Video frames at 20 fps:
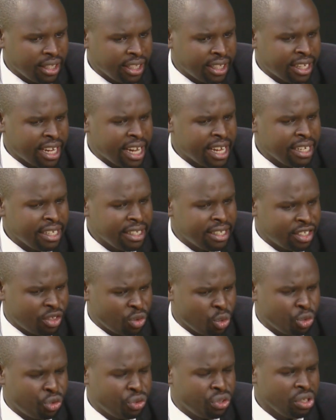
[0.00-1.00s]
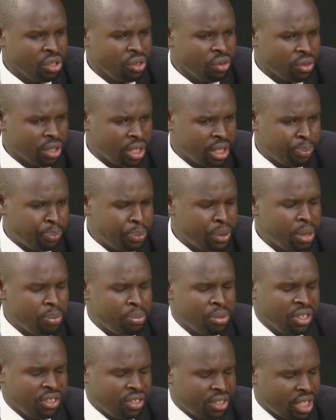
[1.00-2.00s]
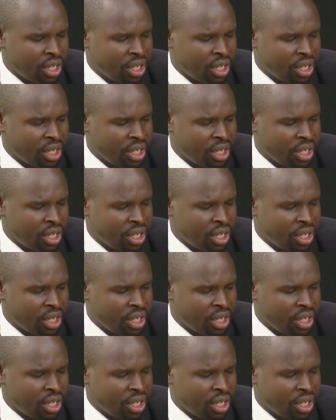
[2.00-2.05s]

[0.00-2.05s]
candidates or children, pupils